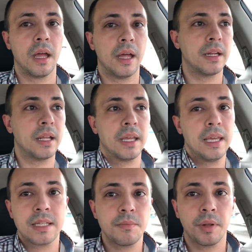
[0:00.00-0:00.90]
And he
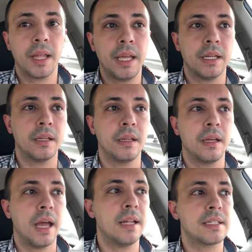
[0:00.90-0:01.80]
hasn't played.
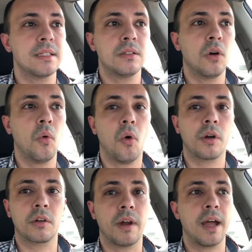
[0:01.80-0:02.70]
And it's no
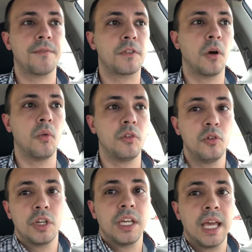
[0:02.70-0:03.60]
autograph, so
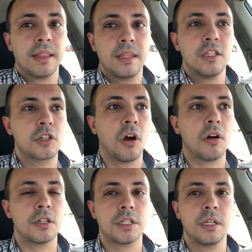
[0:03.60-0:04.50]
you can get these
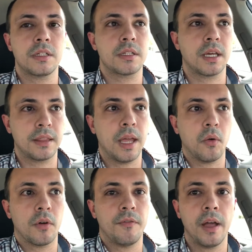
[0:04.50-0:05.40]
cards. It's like they
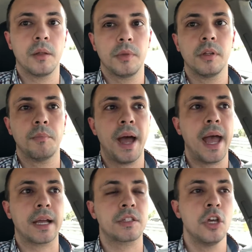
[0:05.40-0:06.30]
were available in
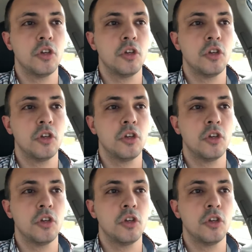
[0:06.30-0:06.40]
packs.